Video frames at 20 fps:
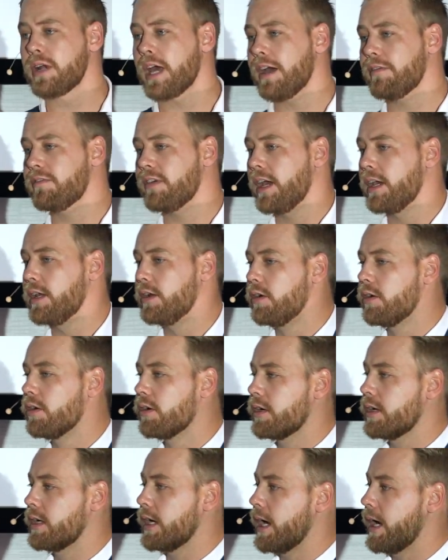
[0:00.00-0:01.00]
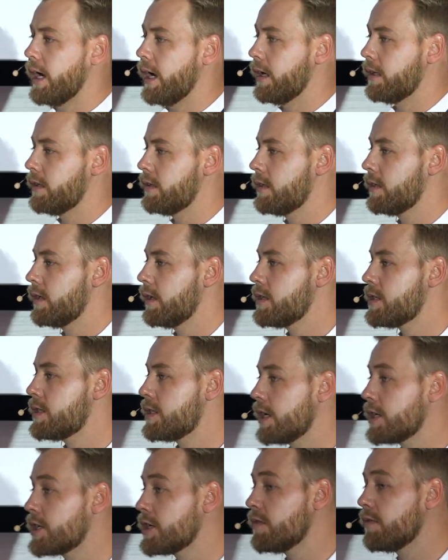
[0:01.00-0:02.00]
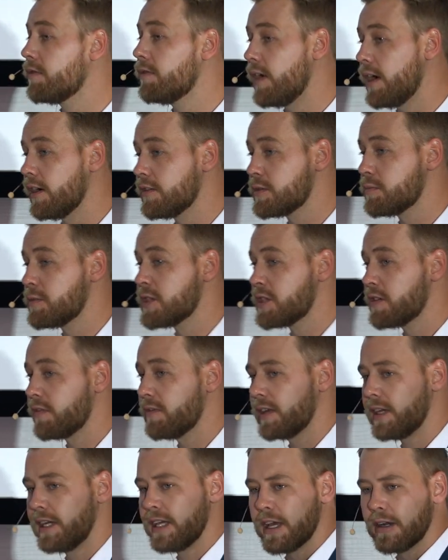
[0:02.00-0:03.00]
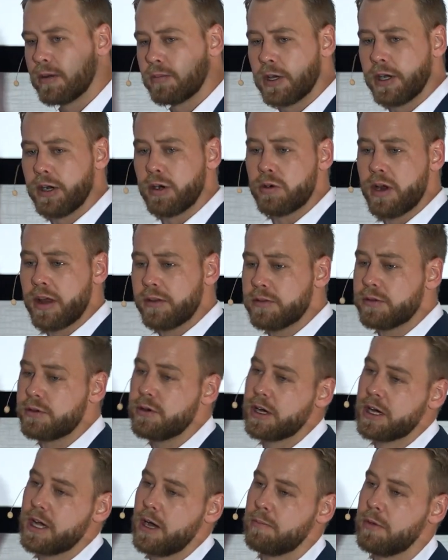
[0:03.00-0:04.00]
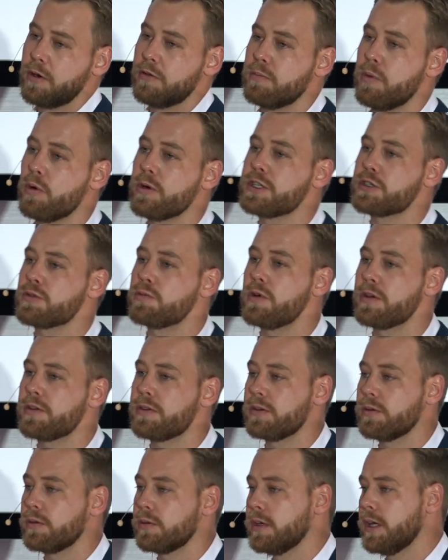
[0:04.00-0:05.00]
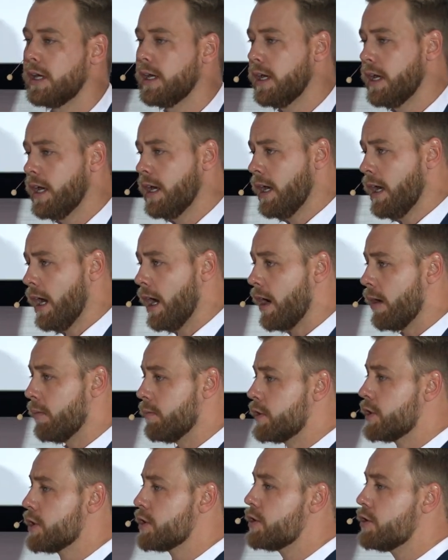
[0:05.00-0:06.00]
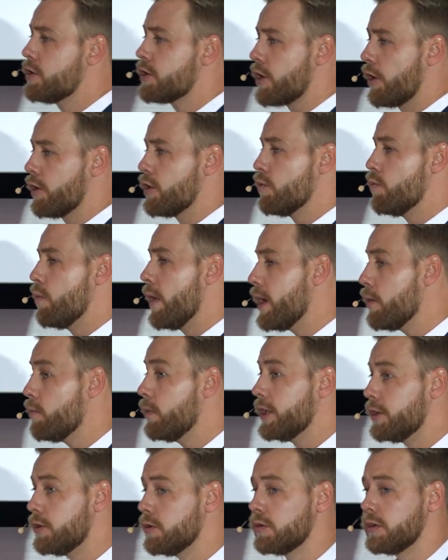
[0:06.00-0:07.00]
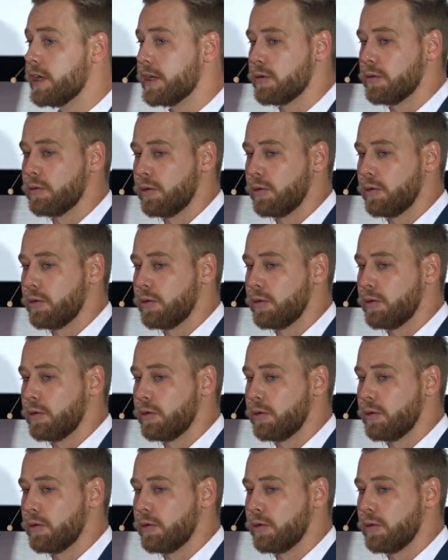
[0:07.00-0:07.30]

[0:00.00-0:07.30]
and have a look at Section 5 specifically, and I'm going to run through a couple of points with you, just to show you where we do get